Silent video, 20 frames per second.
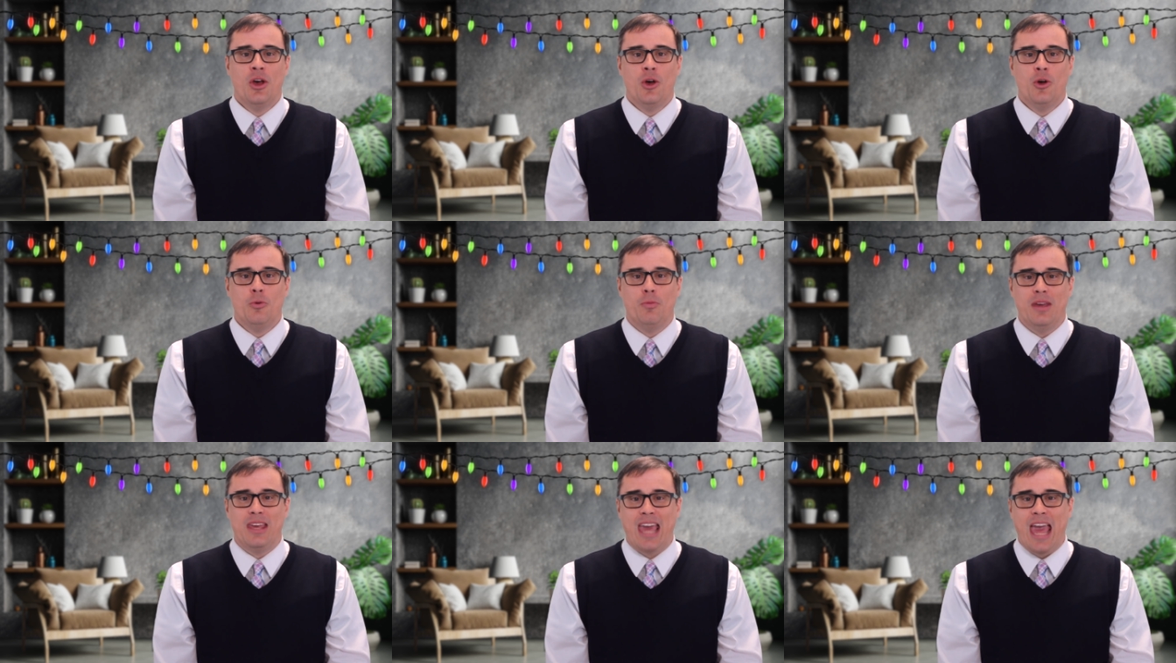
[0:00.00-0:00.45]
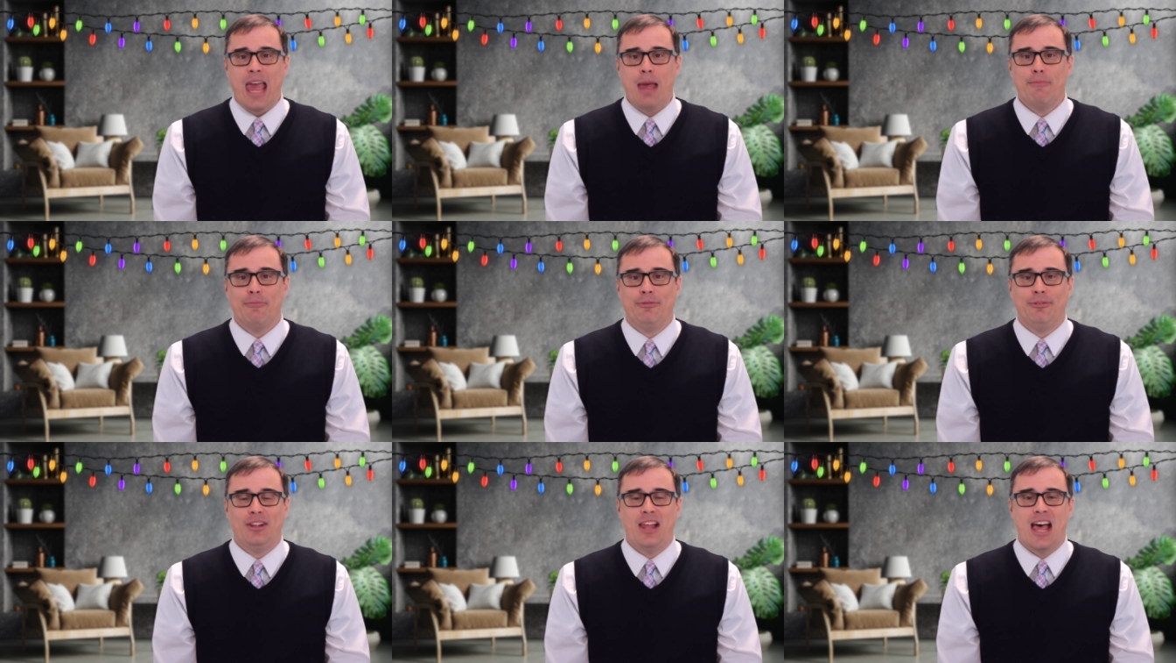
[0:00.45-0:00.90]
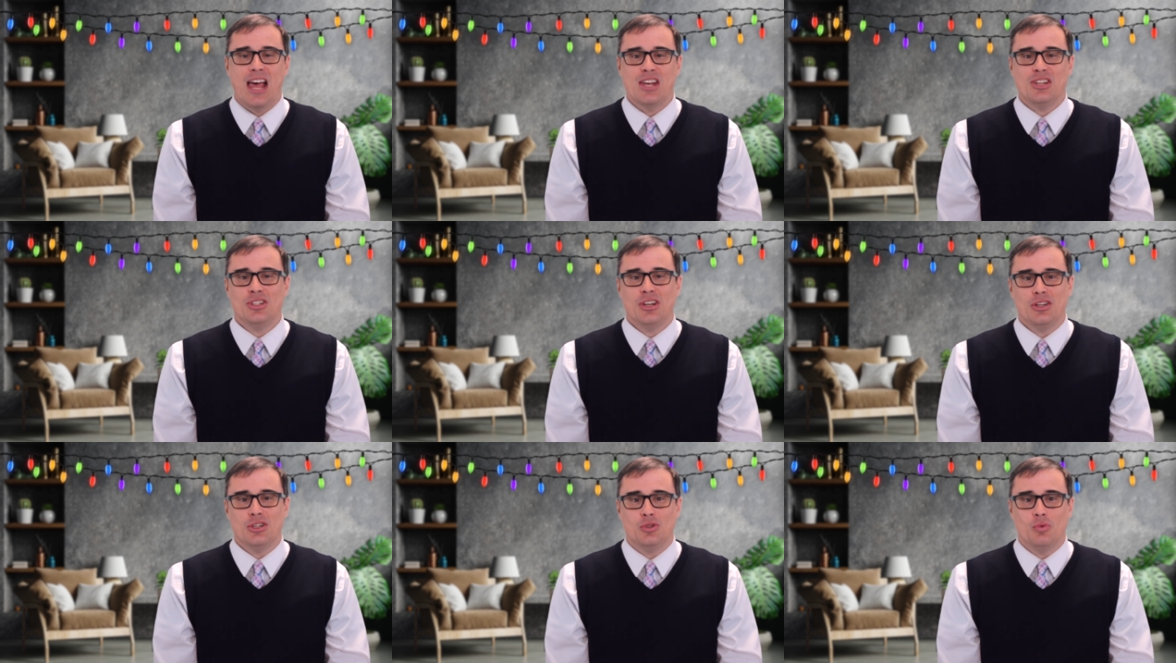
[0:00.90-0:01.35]
who became
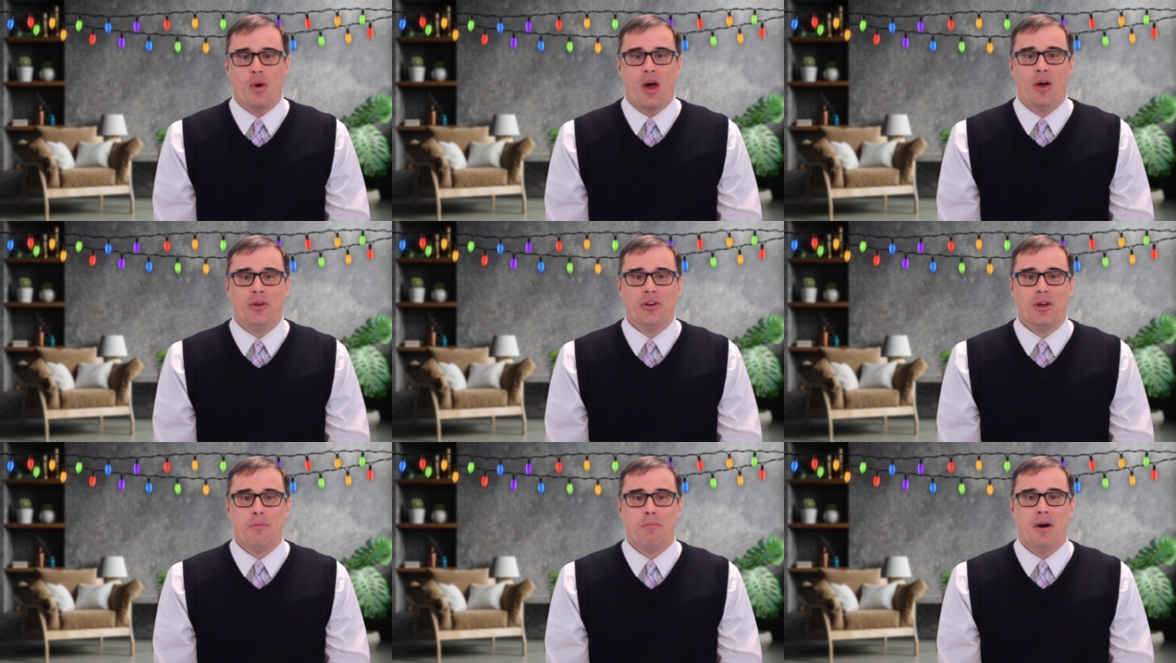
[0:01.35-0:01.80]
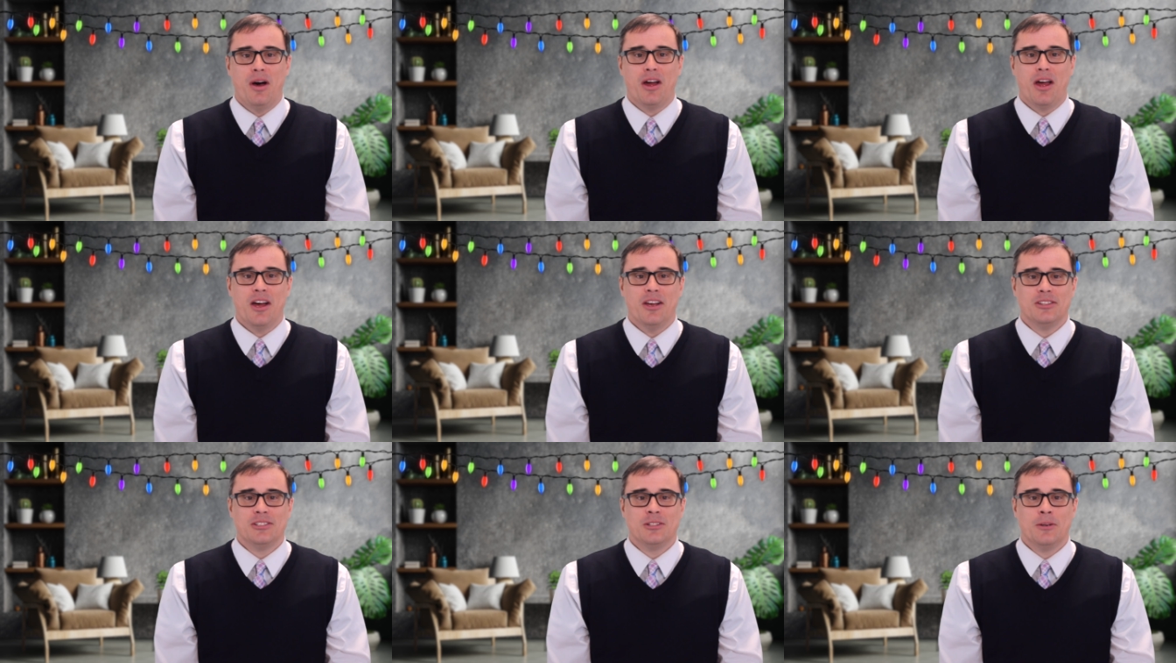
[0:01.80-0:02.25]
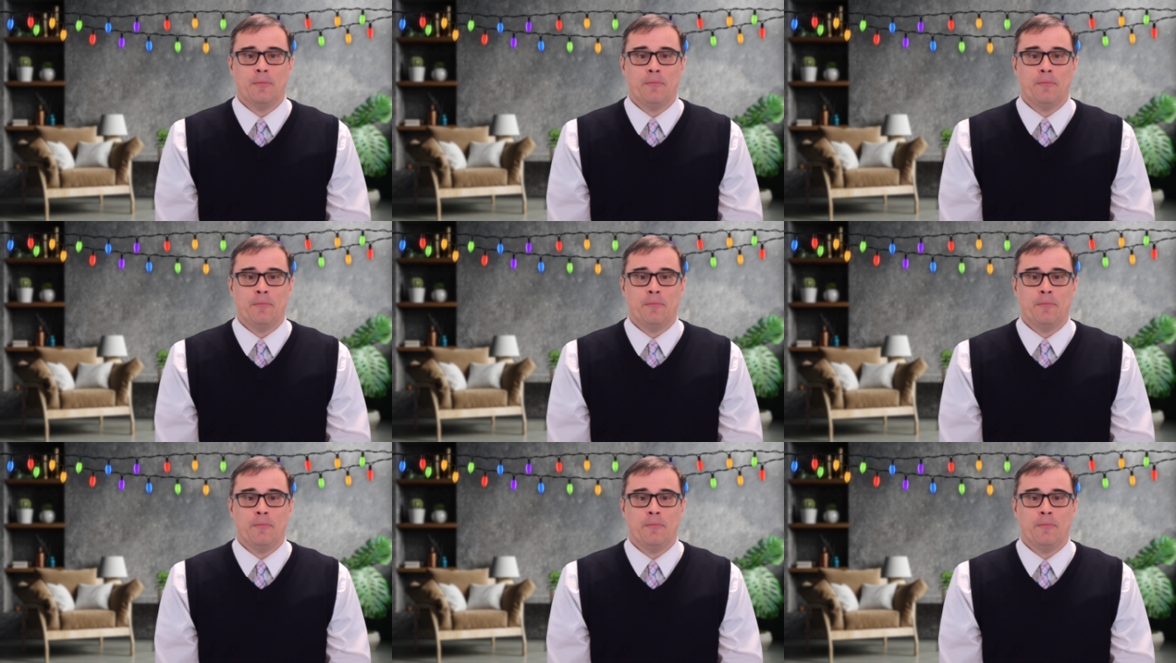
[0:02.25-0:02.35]
flesh and dwelt among us.